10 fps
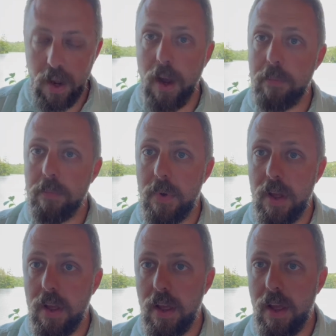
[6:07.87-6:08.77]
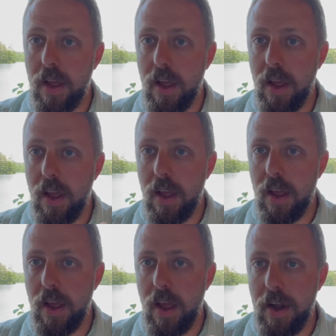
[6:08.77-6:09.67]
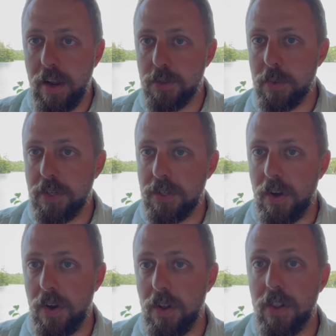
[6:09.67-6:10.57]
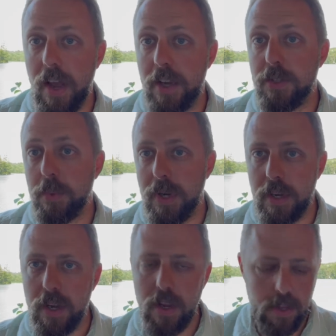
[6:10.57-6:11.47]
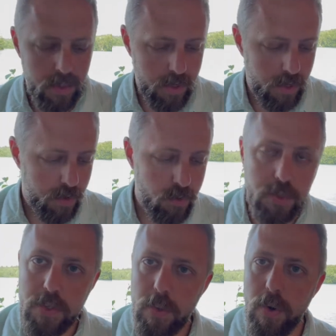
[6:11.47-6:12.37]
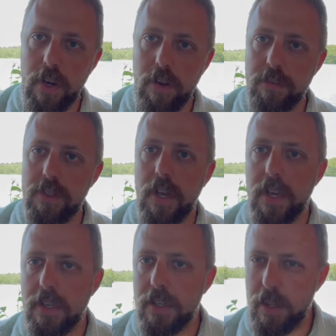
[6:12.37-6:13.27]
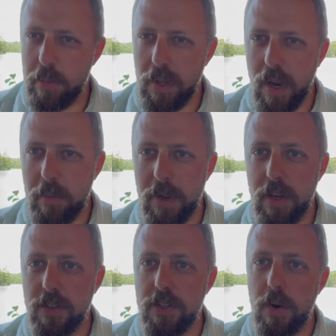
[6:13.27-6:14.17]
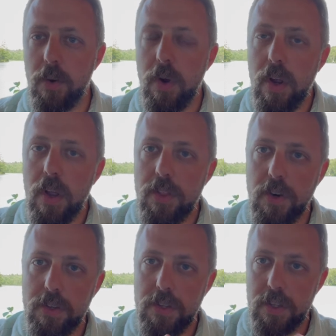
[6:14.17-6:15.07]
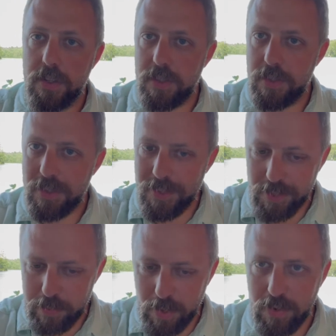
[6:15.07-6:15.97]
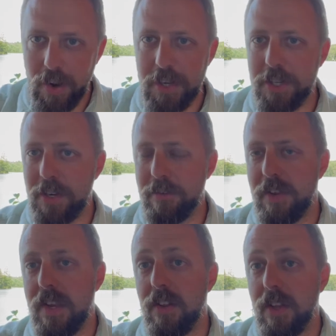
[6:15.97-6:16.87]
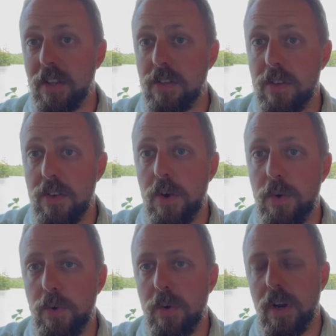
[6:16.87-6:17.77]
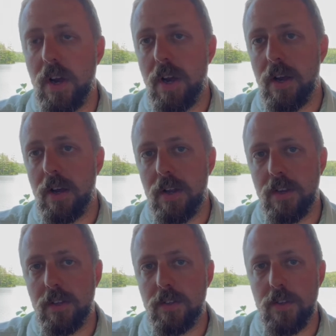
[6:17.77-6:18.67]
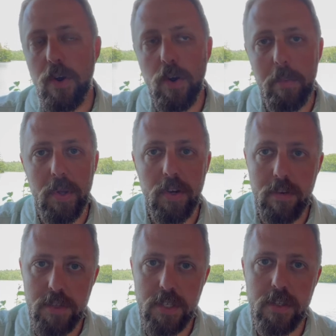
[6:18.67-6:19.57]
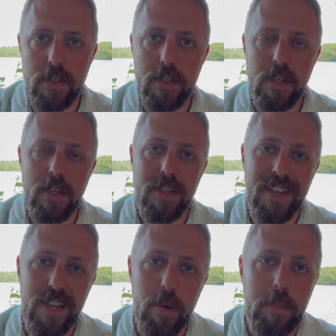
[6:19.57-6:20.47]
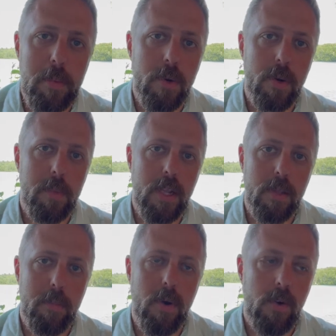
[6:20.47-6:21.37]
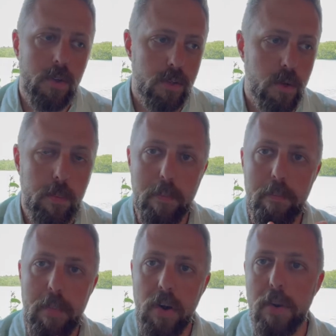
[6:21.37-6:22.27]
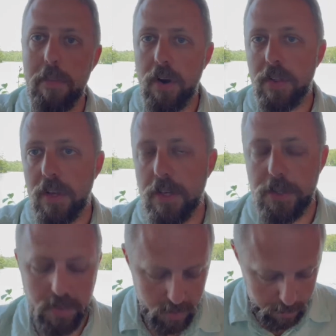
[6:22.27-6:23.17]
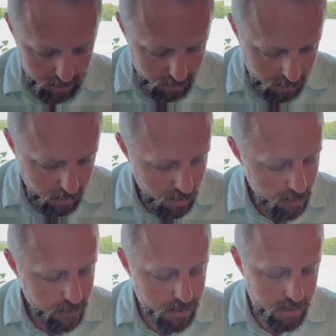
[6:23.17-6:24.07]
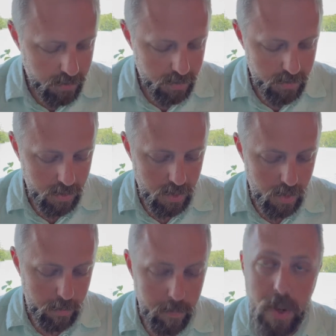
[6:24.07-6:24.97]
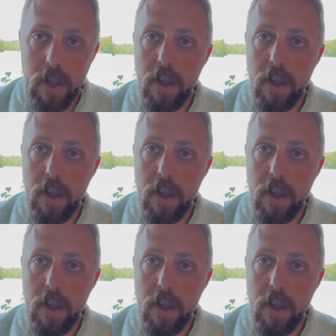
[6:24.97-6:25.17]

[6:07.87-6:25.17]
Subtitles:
And as we saw last week, the restoring of sight to the blind man. So there's this progression of healing, this known ability of Jesus to heal people, to make them whole. And so Mary and Martha issue this plea for Jesus to come.